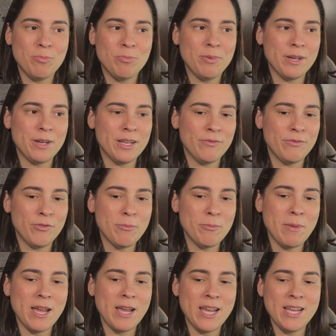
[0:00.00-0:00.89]
But for
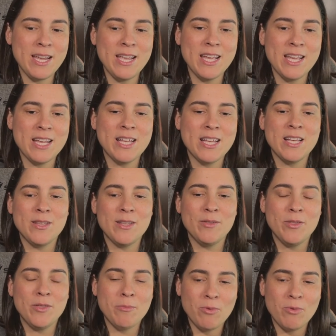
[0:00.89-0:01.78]
me,
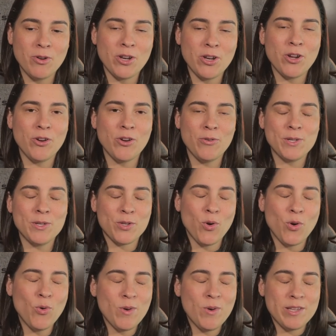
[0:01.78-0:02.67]
the Monaco is
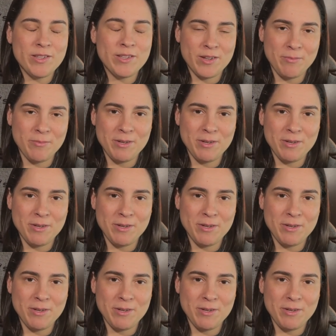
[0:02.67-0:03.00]
always going to